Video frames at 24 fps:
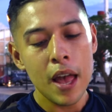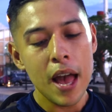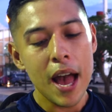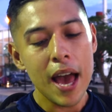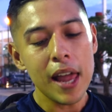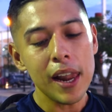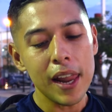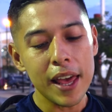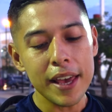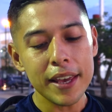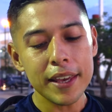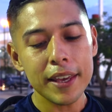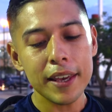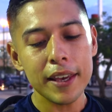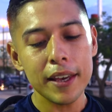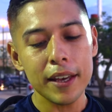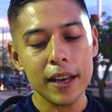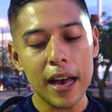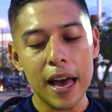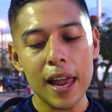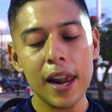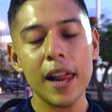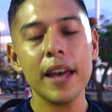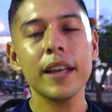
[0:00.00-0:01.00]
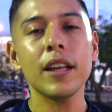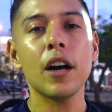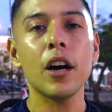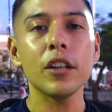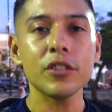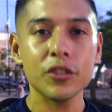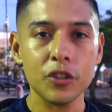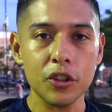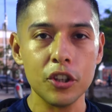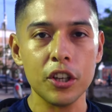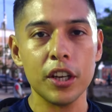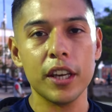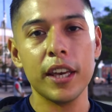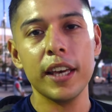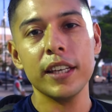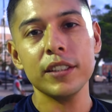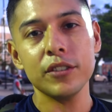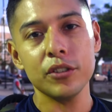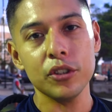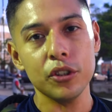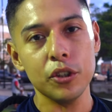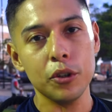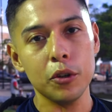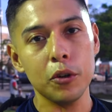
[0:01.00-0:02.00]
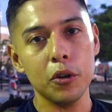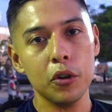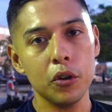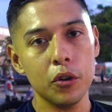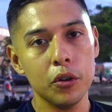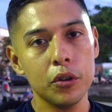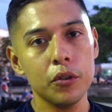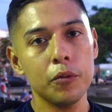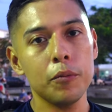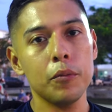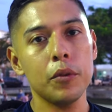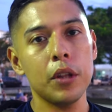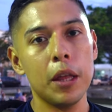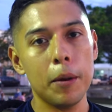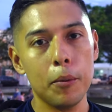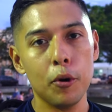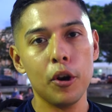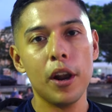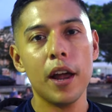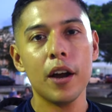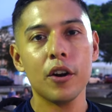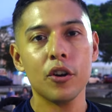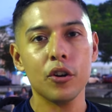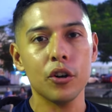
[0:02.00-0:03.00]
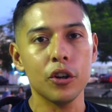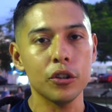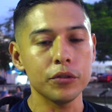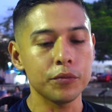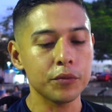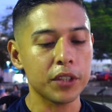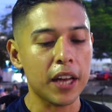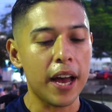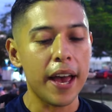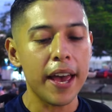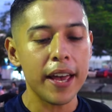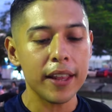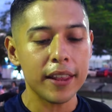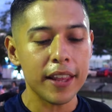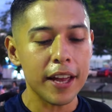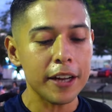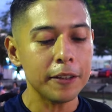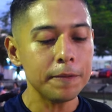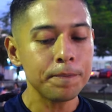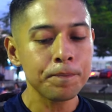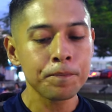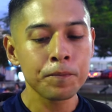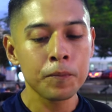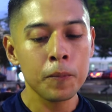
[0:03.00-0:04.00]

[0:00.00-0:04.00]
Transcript: I like it. I like also the queso de bola con cajeta.